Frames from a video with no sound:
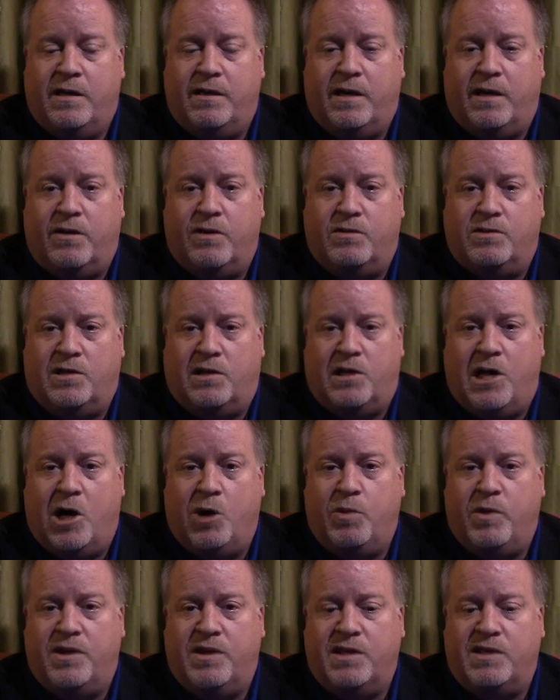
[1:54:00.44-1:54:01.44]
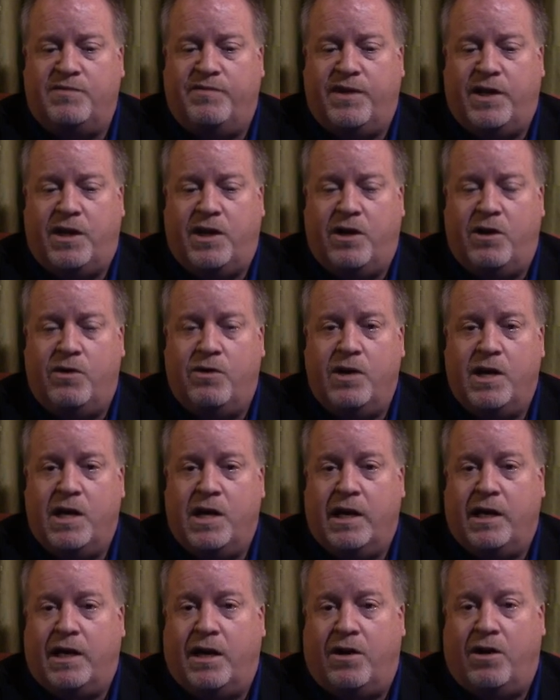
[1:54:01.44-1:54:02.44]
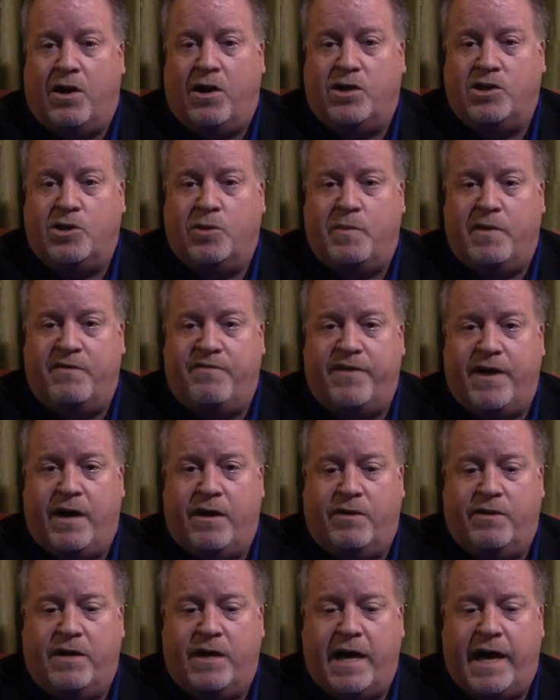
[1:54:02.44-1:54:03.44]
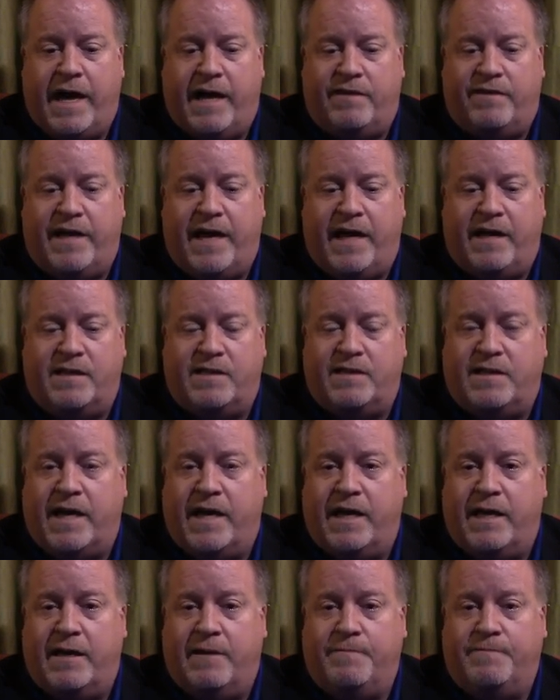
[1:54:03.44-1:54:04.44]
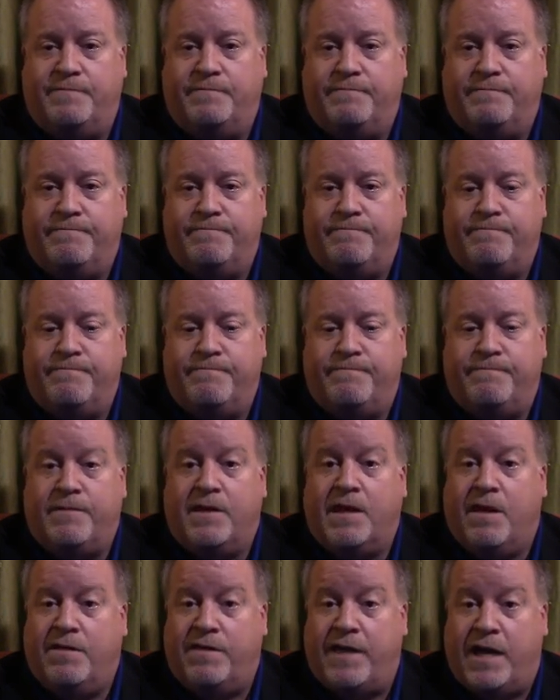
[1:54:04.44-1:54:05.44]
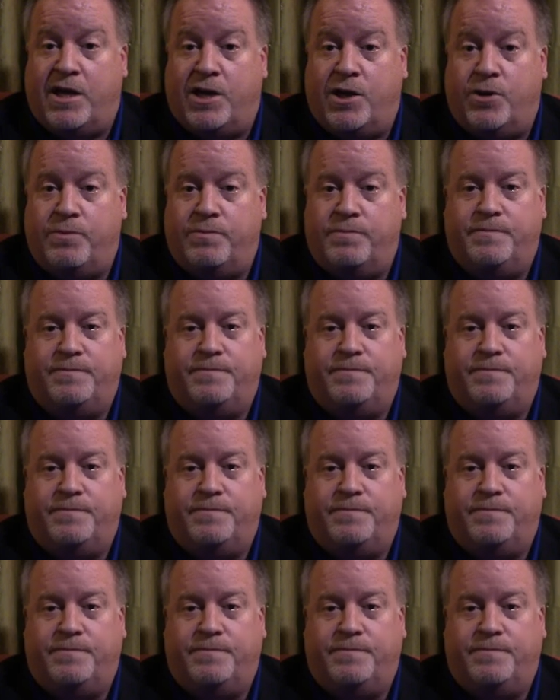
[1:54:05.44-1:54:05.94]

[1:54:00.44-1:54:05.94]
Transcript: that goes along with this video can also be found at that site. Thank you.